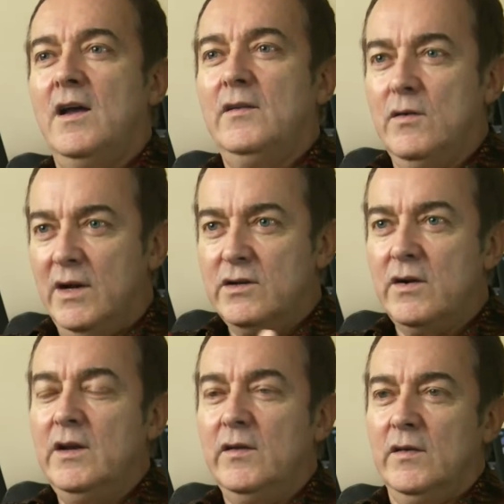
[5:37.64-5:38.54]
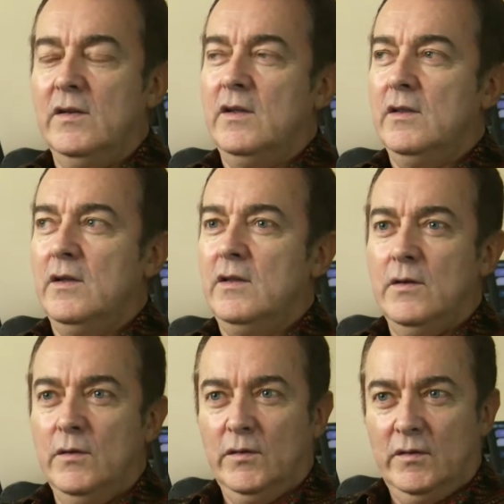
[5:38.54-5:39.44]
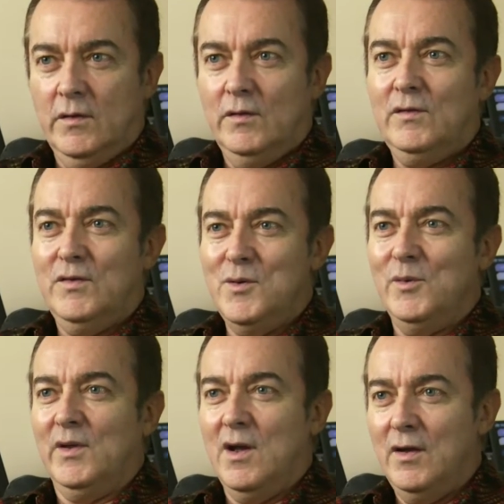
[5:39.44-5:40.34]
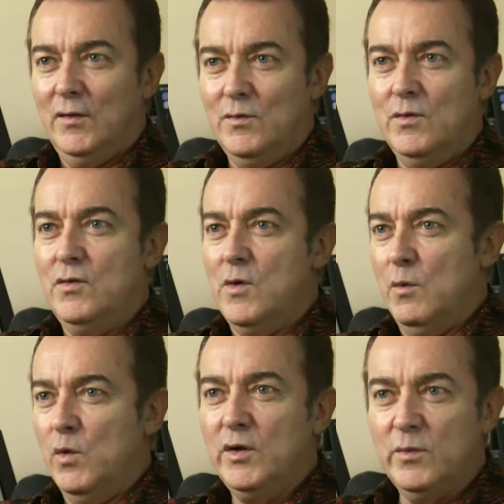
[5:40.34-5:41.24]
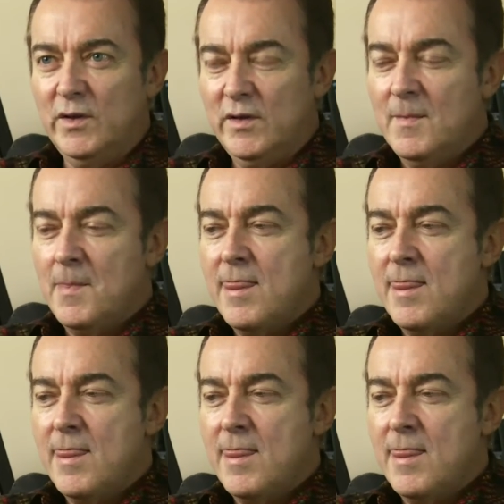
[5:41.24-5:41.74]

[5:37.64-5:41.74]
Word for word: I had great yeah. trainers in, in, in those those two older guys who who I worked with.